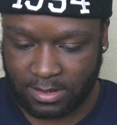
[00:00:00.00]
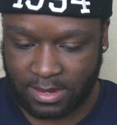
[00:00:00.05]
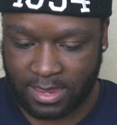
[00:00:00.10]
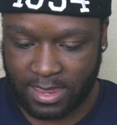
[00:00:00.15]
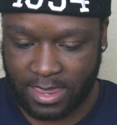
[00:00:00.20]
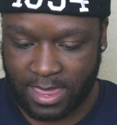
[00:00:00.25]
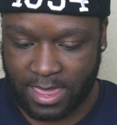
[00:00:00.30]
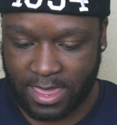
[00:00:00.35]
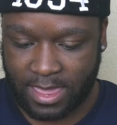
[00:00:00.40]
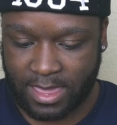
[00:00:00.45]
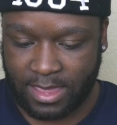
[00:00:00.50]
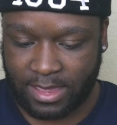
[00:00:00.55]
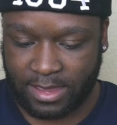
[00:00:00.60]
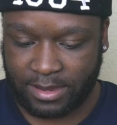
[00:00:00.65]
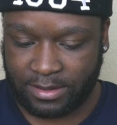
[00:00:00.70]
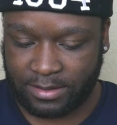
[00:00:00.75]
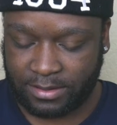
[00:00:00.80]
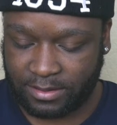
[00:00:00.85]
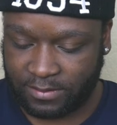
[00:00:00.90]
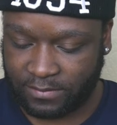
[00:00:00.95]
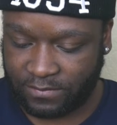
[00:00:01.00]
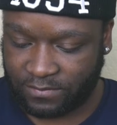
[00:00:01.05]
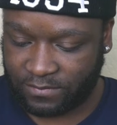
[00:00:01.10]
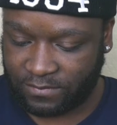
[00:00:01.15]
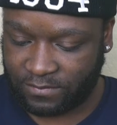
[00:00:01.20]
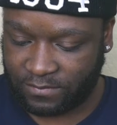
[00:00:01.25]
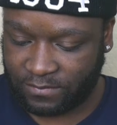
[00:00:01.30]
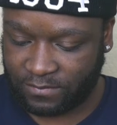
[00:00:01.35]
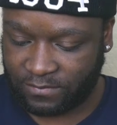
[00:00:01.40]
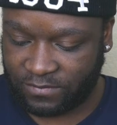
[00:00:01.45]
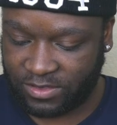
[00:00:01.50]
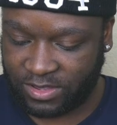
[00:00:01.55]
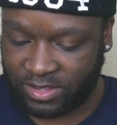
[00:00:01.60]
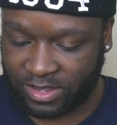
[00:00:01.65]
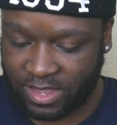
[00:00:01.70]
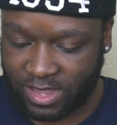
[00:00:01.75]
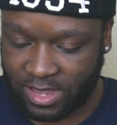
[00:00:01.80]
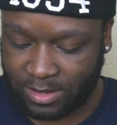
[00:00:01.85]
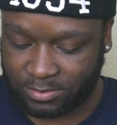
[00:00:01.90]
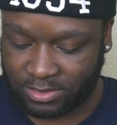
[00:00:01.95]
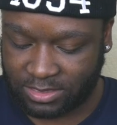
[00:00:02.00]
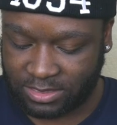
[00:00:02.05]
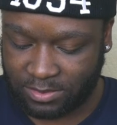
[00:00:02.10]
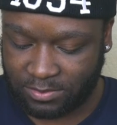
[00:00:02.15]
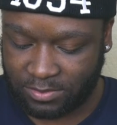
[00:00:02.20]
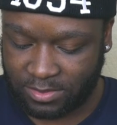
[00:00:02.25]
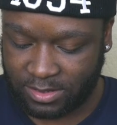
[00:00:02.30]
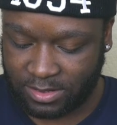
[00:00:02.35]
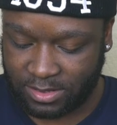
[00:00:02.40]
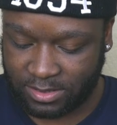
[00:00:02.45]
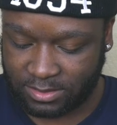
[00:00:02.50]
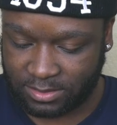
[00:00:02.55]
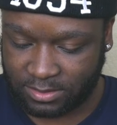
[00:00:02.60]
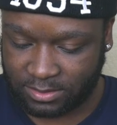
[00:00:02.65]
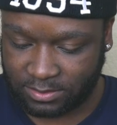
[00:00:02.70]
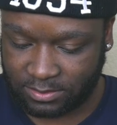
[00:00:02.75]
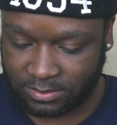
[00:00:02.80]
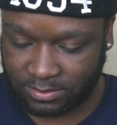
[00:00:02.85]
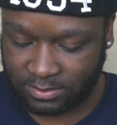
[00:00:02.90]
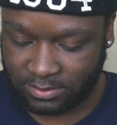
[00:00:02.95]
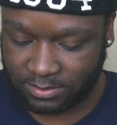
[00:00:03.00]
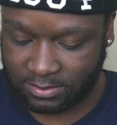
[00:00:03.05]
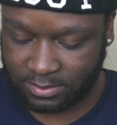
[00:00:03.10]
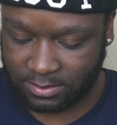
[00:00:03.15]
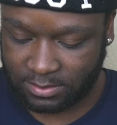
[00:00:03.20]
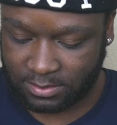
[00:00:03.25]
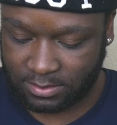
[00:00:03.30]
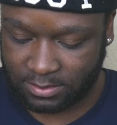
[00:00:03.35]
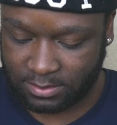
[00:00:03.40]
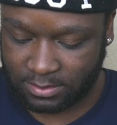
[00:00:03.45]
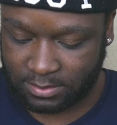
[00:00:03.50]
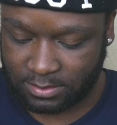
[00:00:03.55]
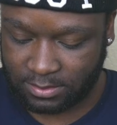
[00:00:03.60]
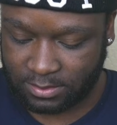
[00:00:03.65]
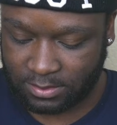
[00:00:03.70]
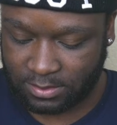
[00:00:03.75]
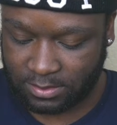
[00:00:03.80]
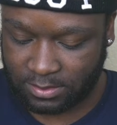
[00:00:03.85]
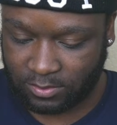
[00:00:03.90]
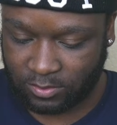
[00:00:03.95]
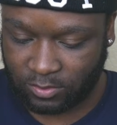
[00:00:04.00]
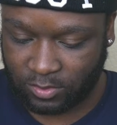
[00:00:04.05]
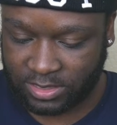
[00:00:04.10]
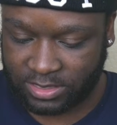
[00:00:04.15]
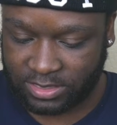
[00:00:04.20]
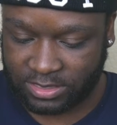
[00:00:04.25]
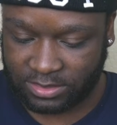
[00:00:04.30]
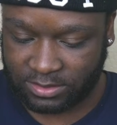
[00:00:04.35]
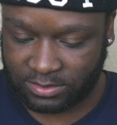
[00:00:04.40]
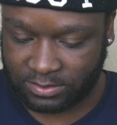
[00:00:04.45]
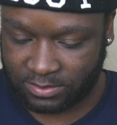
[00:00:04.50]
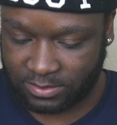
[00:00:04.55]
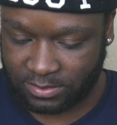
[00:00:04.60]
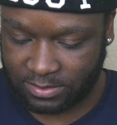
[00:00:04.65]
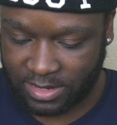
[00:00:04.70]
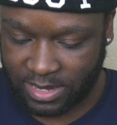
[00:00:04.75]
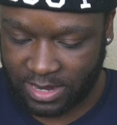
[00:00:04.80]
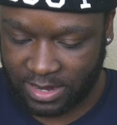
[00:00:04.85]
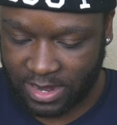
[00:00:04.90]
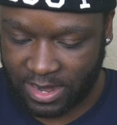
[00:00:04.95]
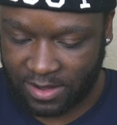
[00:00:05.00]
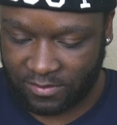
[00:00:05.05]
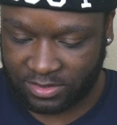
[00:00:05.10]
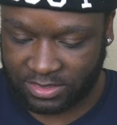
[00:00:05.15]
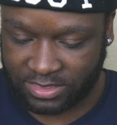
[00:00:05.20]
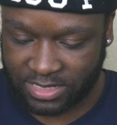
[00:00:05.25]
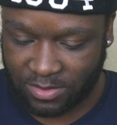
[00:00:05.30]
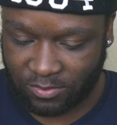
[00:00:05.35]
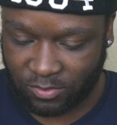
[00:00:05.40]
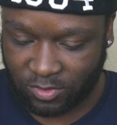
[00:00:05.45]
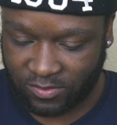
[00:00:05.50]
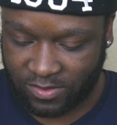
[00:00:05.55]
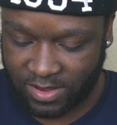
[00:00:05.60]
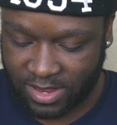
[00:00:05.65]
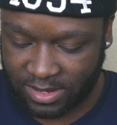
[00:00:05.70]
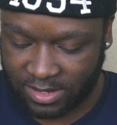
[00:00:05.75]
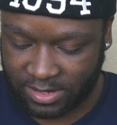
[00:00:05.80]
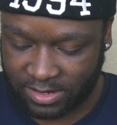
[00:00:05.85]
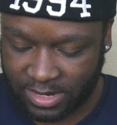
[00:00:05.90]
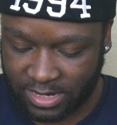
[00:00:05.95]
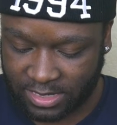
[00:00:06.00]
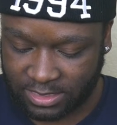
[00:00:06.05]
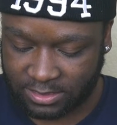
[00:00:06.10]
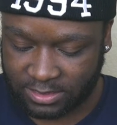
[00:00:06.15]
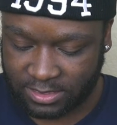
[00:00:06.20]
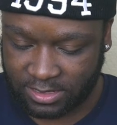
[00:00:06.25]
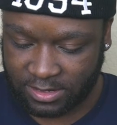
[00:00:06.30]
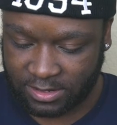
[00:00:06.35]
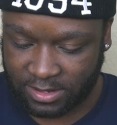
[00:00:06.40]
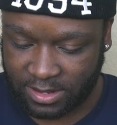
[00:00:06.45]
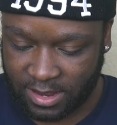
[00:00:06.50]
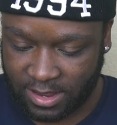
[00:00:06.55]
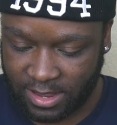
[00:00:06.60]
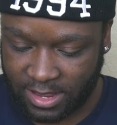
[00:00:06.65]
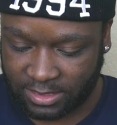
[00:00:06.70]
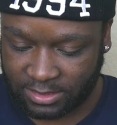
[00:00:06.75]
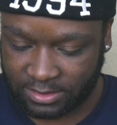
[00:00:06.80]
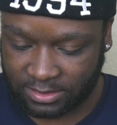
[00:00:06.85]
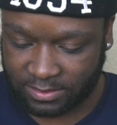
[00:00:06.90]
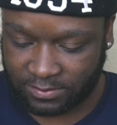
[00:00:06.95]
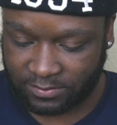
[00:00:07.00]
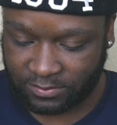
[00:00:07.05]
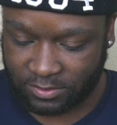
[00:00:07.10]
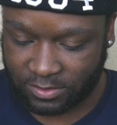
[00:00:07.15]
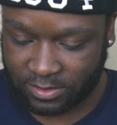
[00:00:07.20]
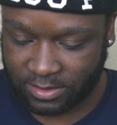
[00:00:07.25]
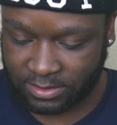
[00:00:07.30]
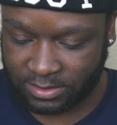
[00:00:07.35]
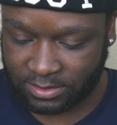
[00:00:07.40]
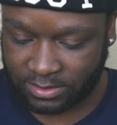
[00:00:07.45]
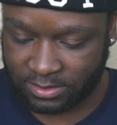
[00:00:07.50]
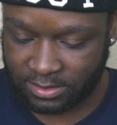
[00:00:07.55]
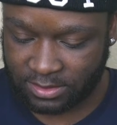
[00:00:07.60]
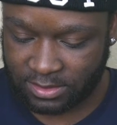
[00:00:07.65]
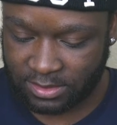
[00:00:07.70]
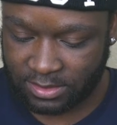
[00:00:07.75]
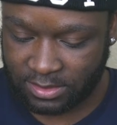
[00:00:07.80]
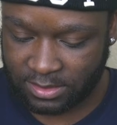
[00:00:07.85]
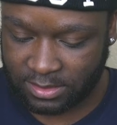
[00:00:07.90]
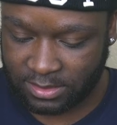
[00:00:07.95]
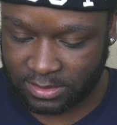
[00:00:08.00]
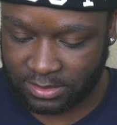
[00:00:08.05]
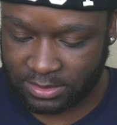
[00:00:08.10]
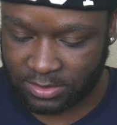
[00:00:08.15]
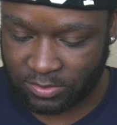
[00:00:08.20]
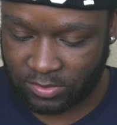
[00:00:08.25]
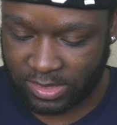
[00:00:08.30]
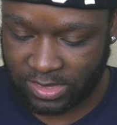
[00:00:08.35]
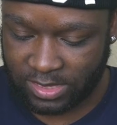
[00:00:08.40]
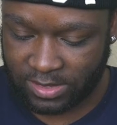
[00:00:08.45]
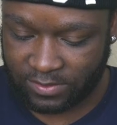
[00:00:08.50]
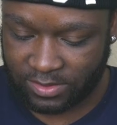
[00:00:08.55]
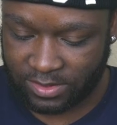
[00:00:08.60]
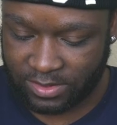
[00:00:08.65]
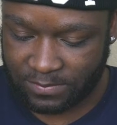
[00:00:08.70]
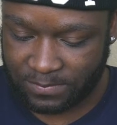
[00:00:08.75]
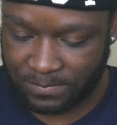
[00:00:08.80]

and Viacom CBS, which every time we've had it has done excellent for us, so we love it.